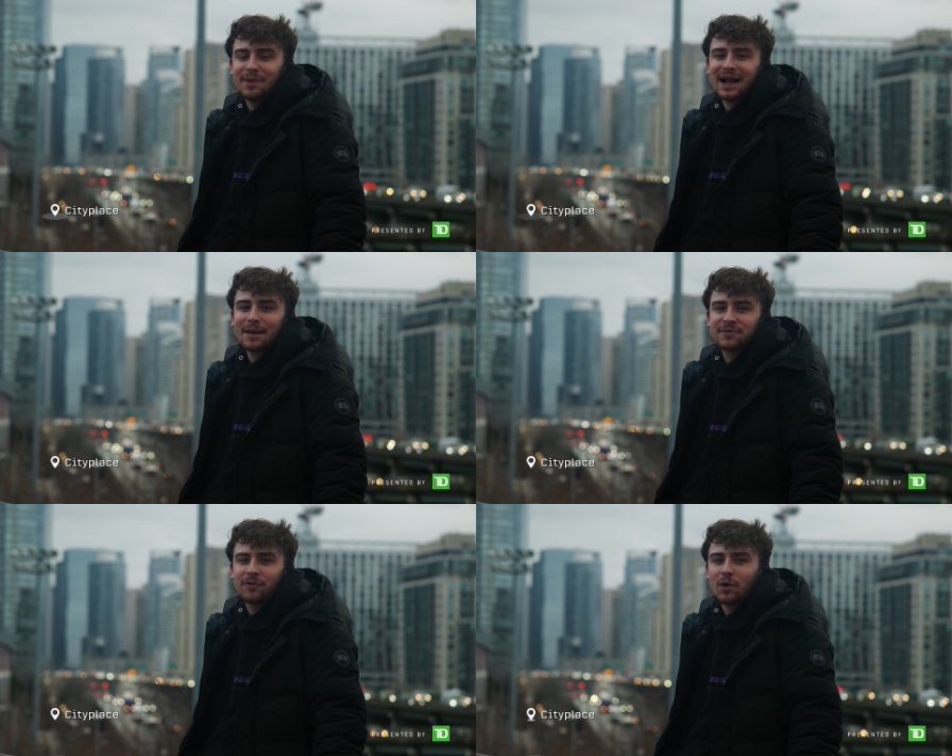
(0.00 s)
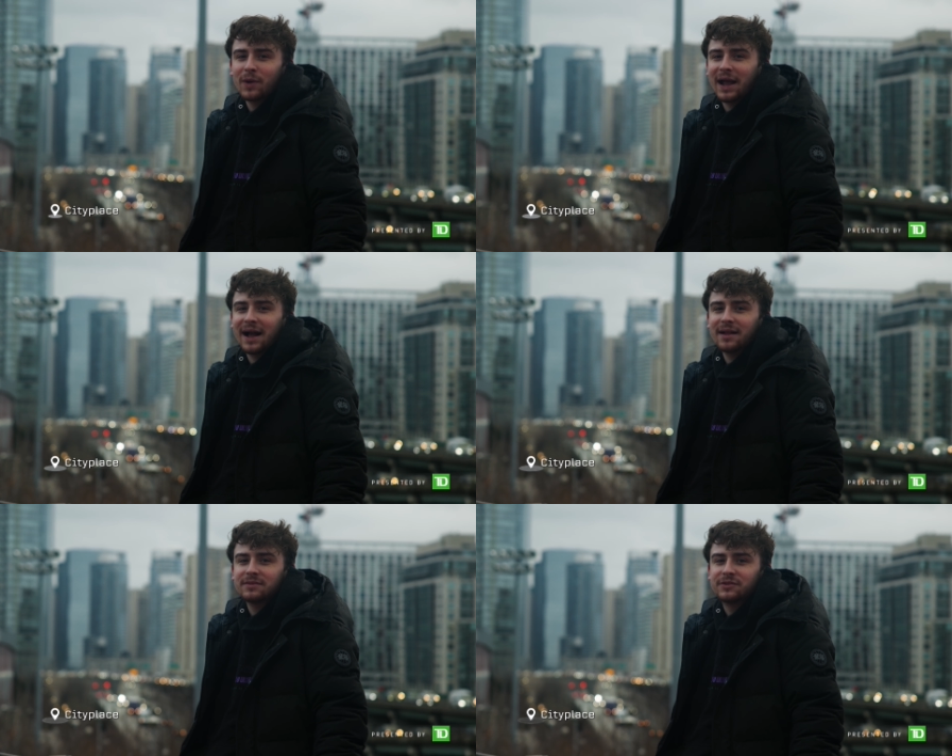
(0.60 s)
Black Ops 4 when I
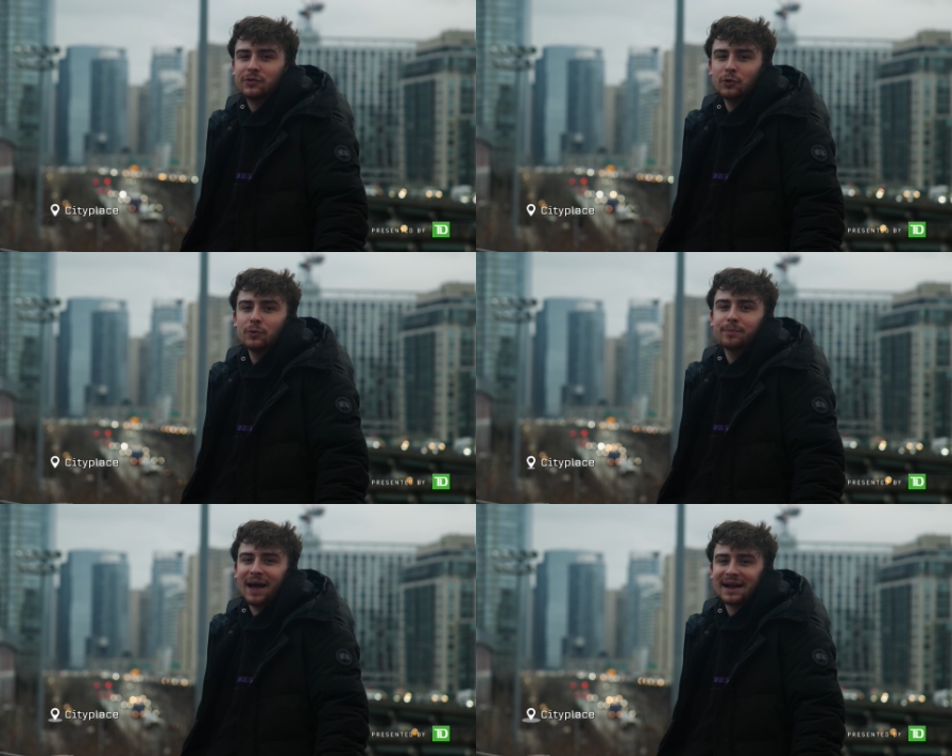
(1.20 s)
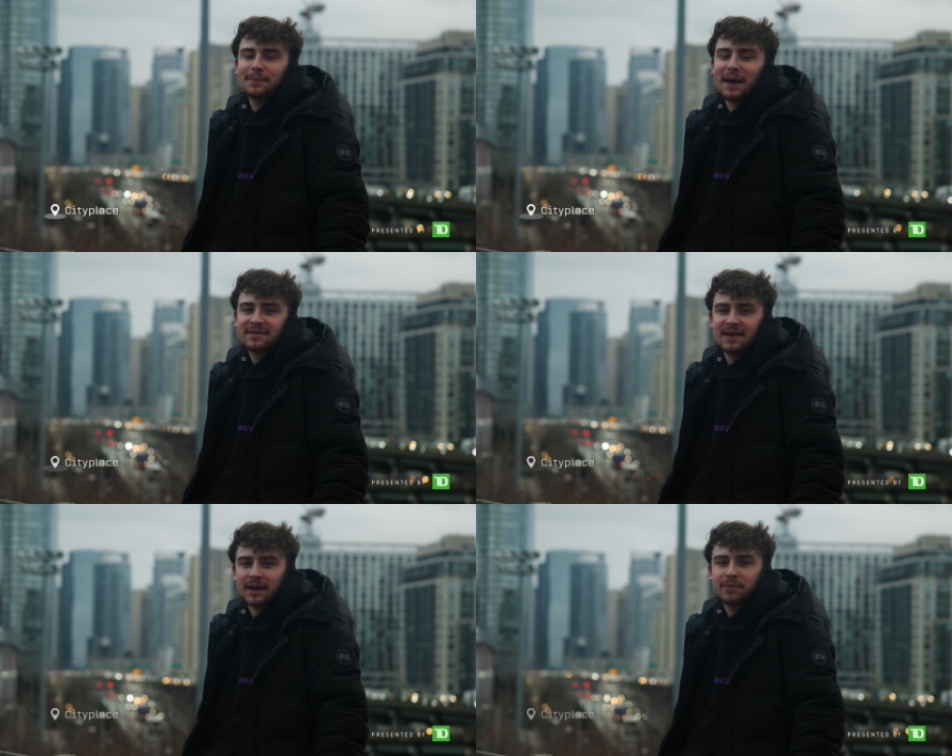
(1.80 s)
got 2 back-to-back
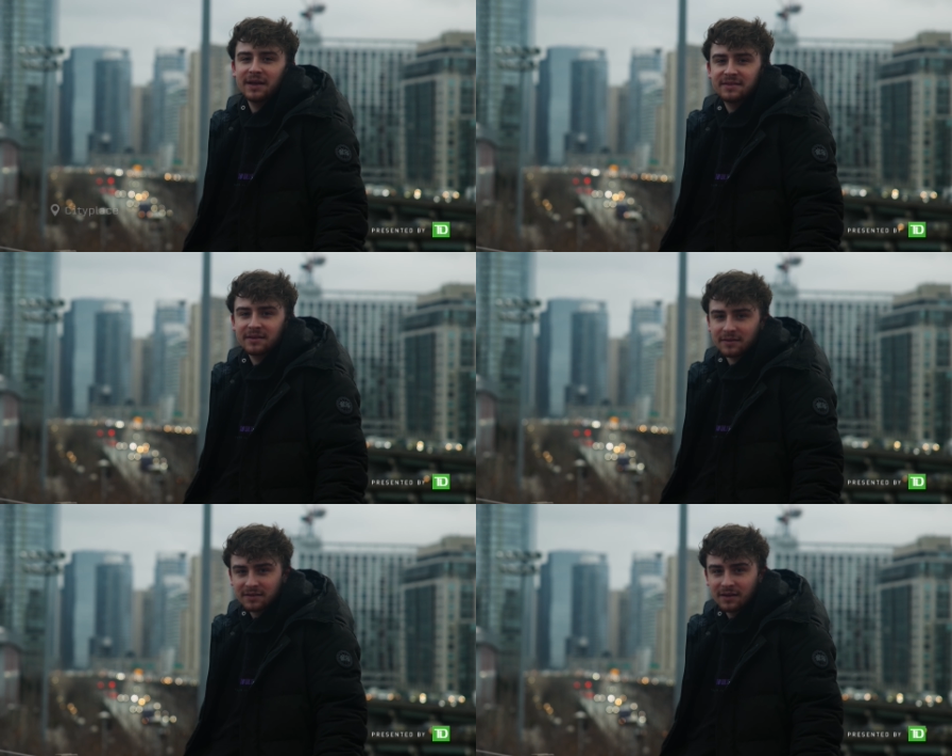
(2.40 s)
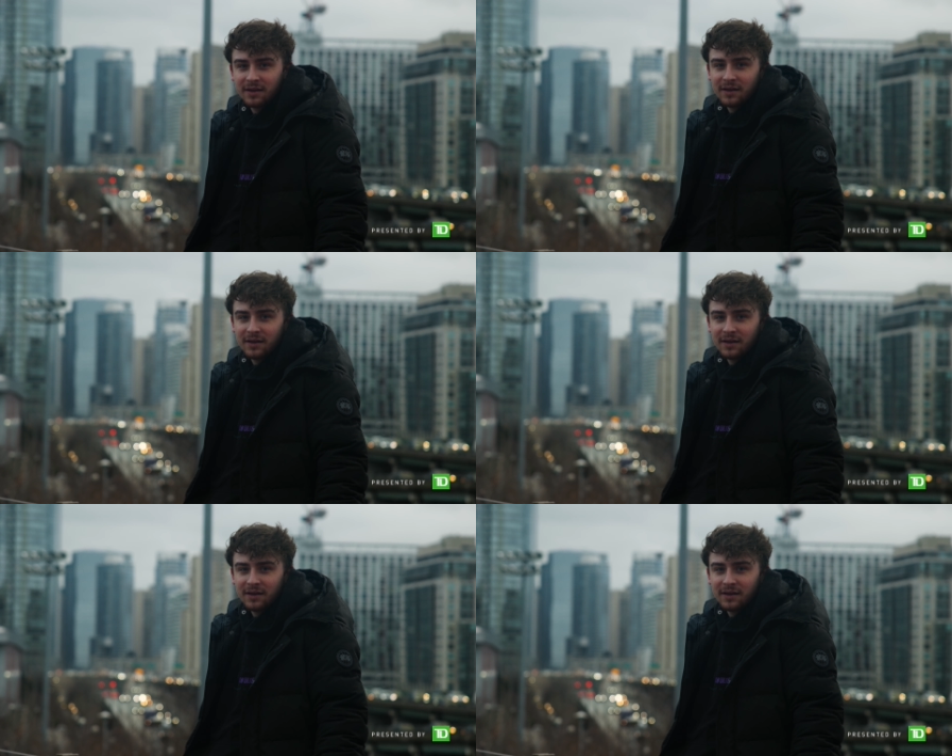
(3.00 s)
second places.